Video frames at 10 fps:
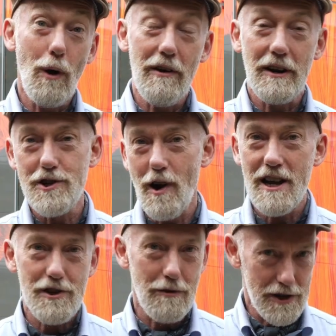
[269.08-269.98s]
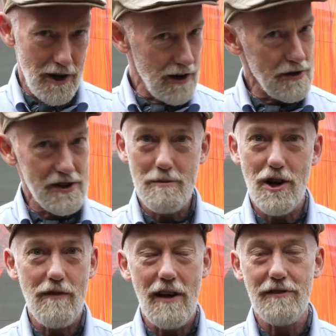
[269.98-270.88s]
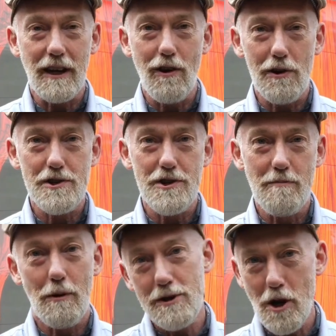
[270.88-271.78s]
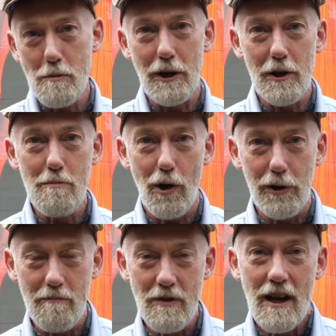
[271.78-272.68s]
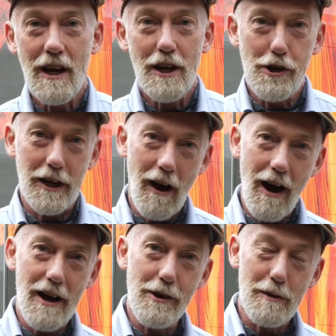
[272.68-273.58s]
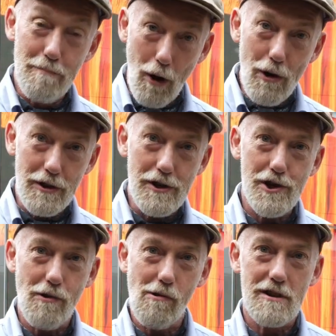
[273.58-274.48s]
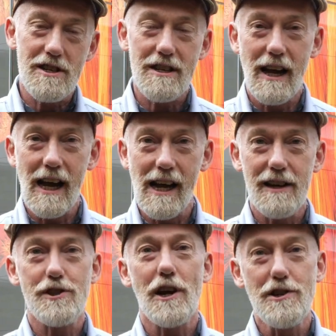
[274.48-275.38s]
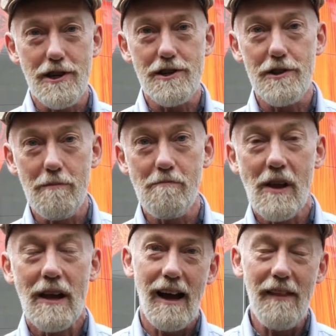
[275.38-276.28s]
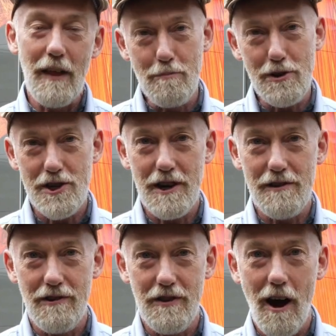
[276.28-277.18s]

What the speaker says: wearing a dress or a skirt or some sort of ethnic costume that was open at the bottom, you can borrow these shorts, change into them, and then proceed through the